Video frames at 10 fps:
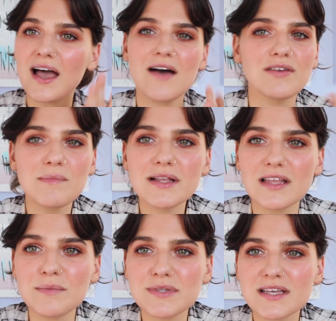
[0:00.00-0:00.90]
I have it on my
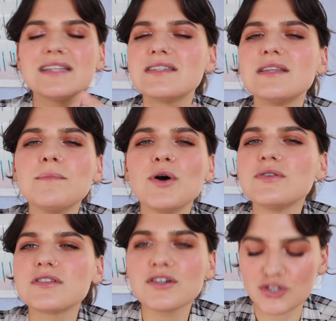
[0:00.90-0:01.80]
lips. It's the
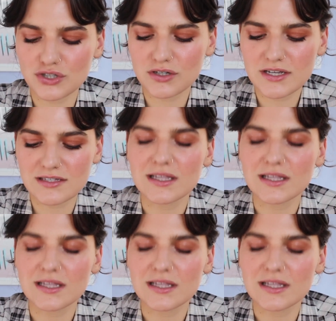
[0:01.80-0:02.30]
most luxurious